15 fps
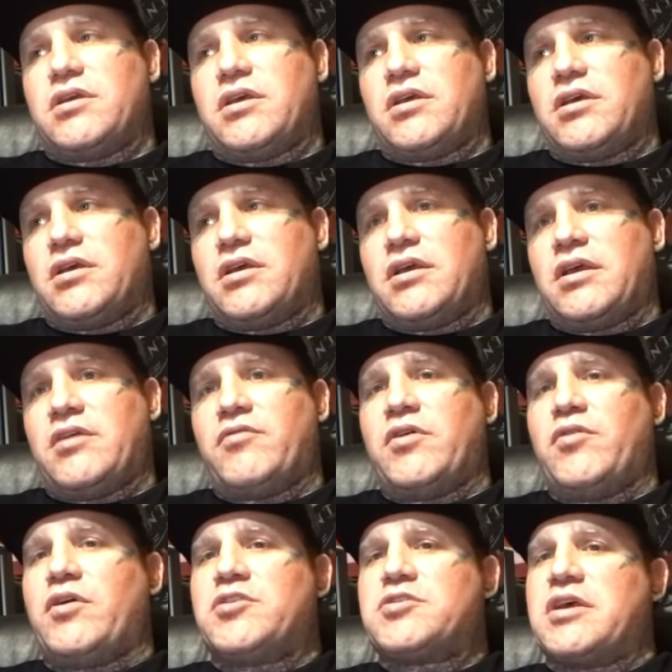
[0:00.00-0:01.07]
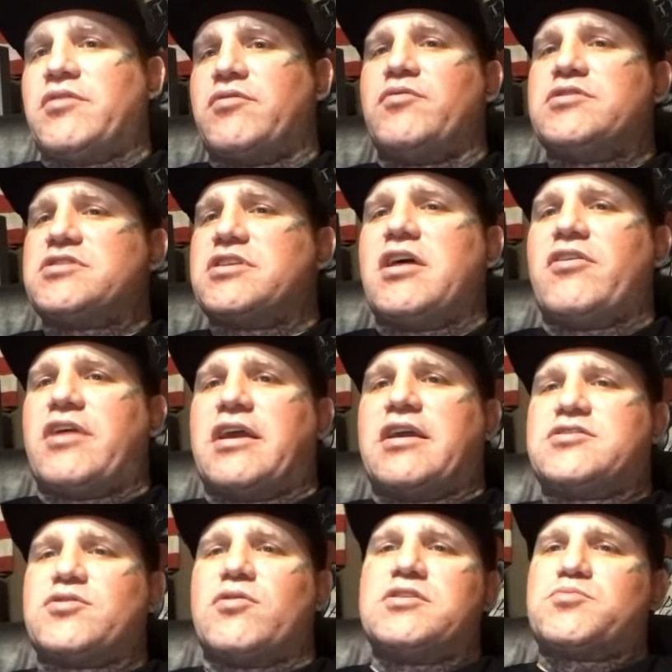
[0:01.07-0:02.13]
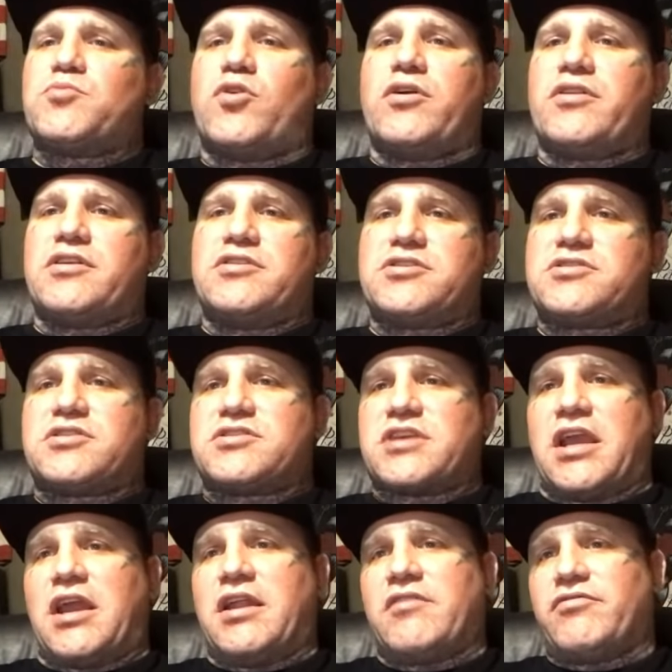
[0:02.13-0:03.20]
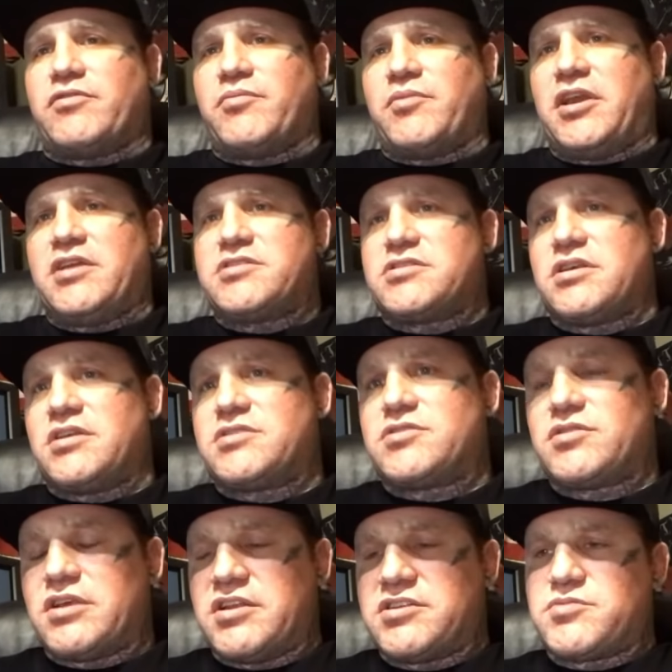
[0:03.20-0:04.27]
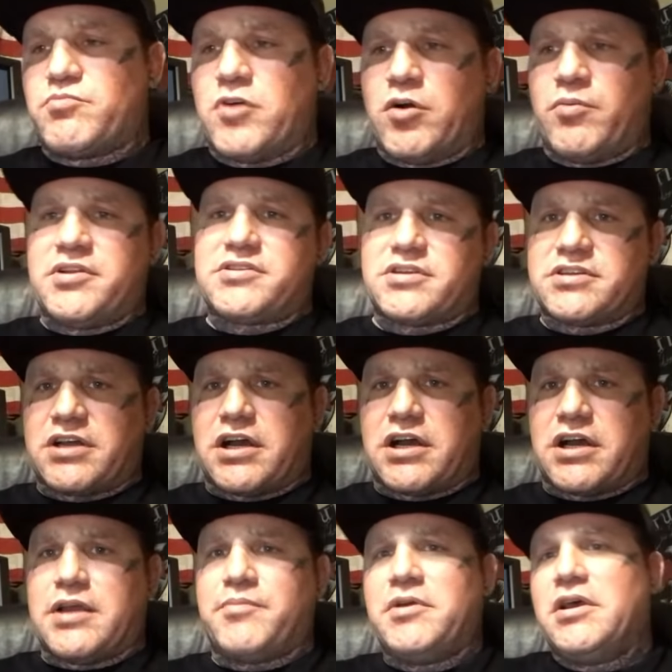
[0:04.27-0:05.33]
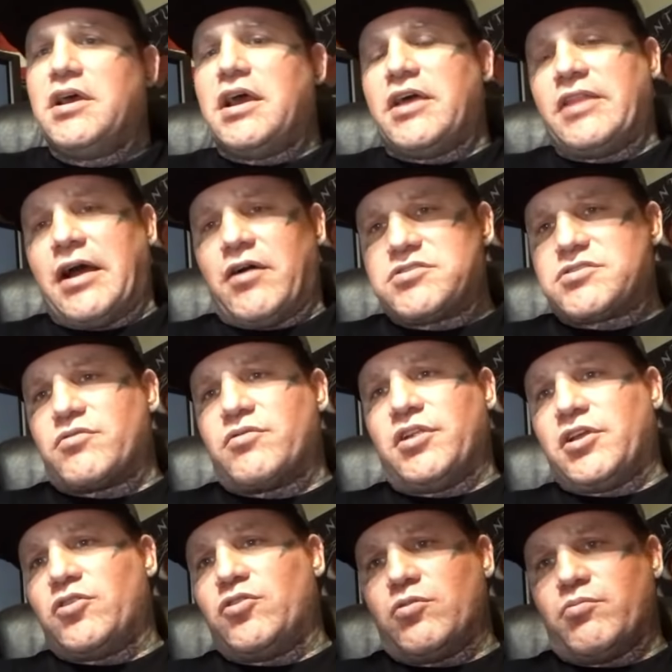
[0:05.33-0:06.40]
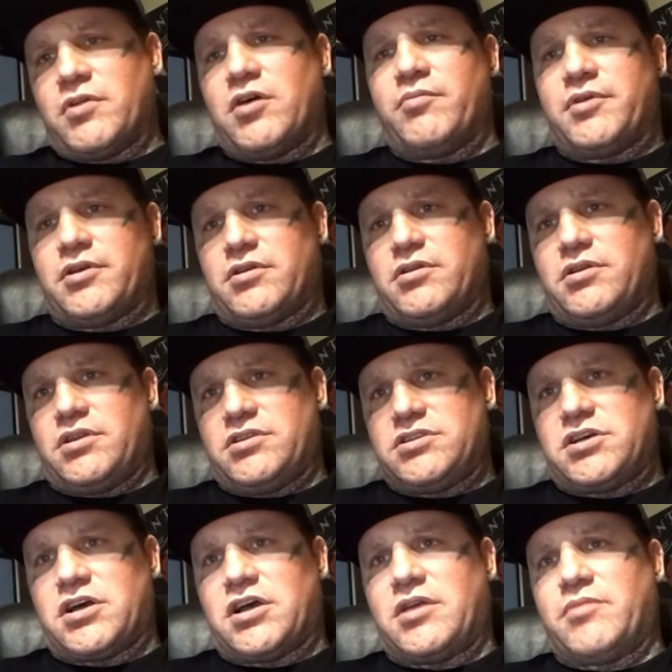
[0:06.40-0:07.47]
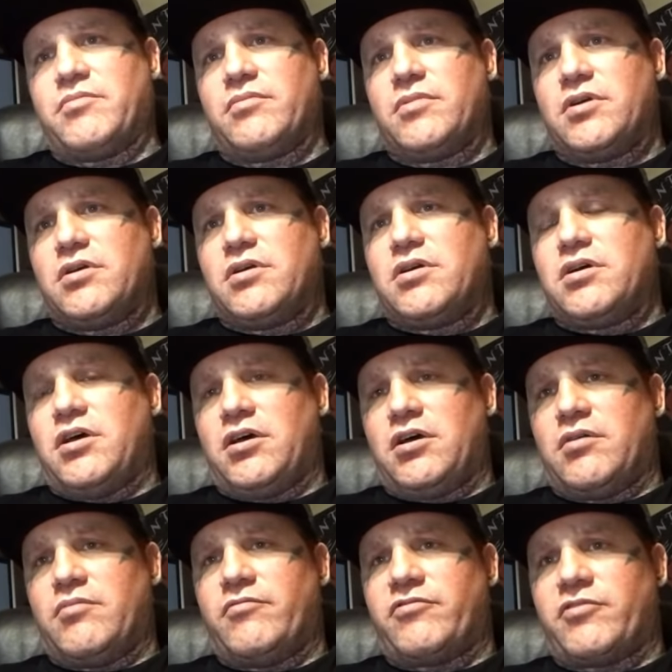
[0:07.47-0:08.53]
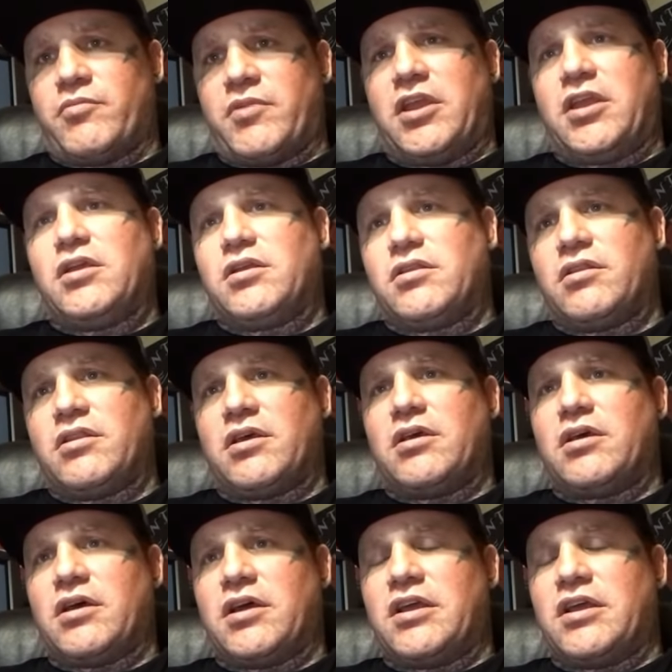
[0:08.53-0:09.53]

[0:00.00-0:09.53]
another thing. It's always more than just the skating for me. It's moments in time, and that was a really cool moment in time for me. That